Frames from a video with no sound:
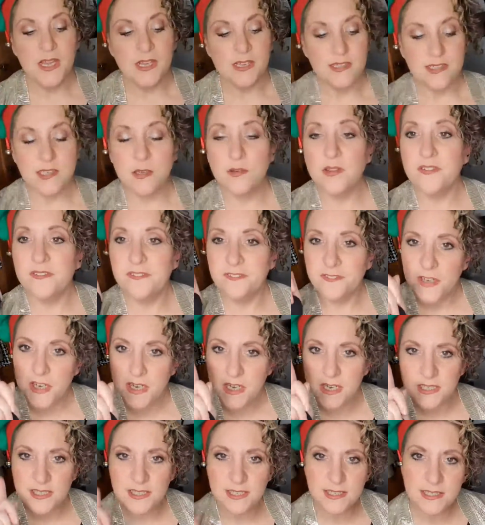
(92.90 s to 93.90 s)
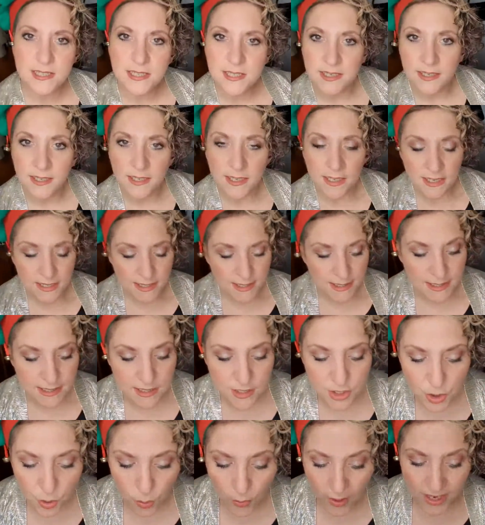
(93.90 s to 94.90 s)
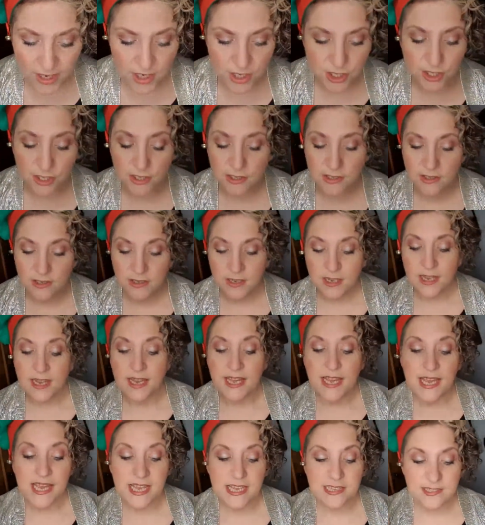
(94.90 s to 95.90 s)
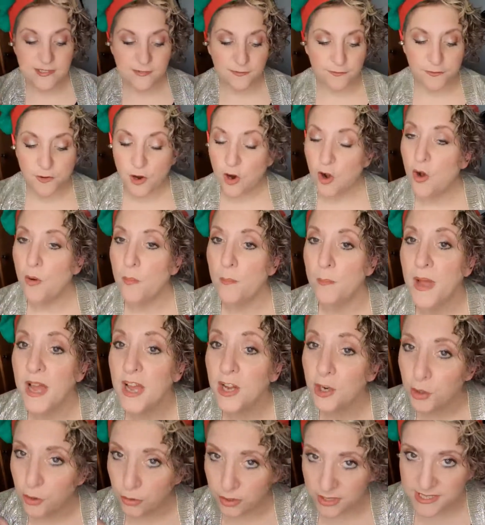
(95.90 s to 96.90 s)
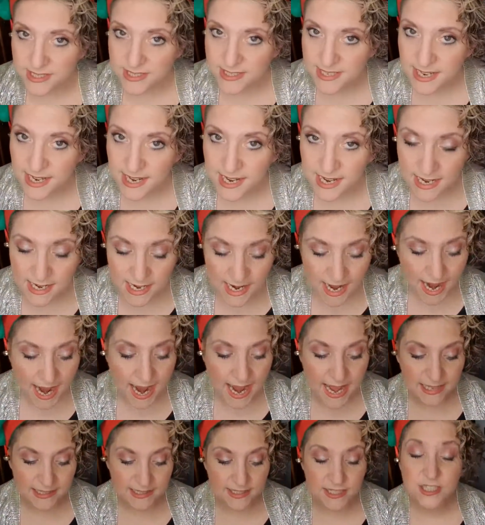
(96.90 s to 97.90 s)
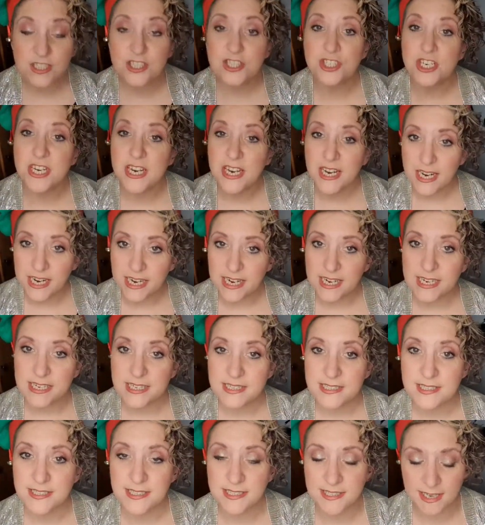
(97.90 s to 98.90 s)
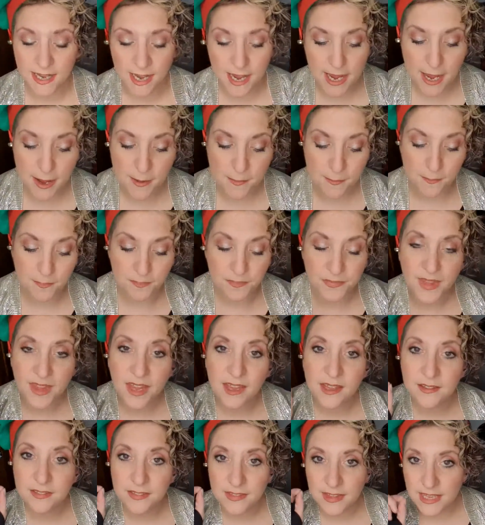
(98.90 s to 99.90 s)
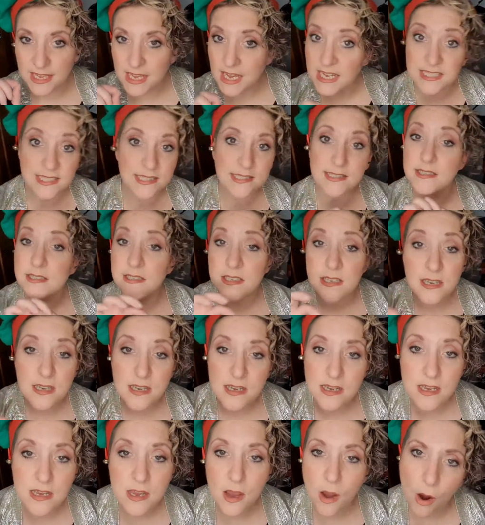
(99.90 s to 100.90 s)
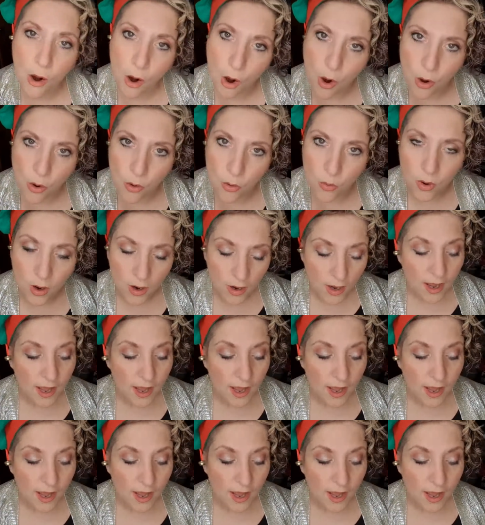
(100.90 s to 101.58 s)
So the first situation is from Christine, and she is the CEO